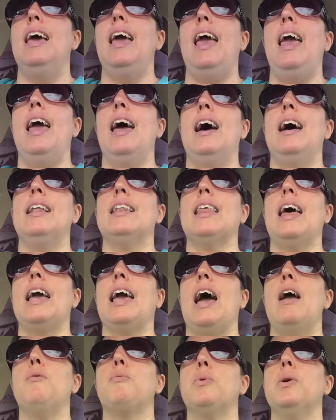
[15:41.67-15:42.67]
And
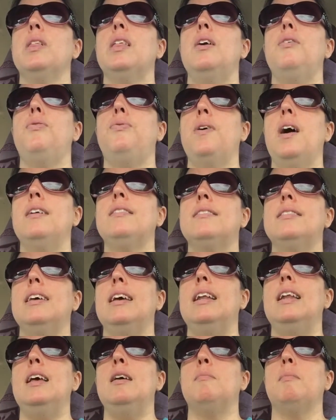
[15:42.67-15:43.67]
like, I really felt
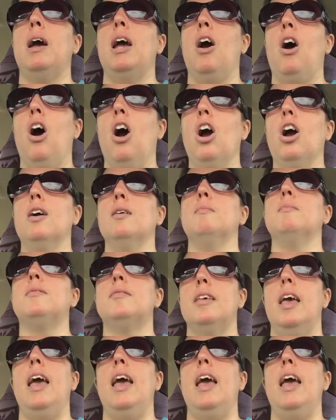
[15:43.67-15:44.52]
it in my arms,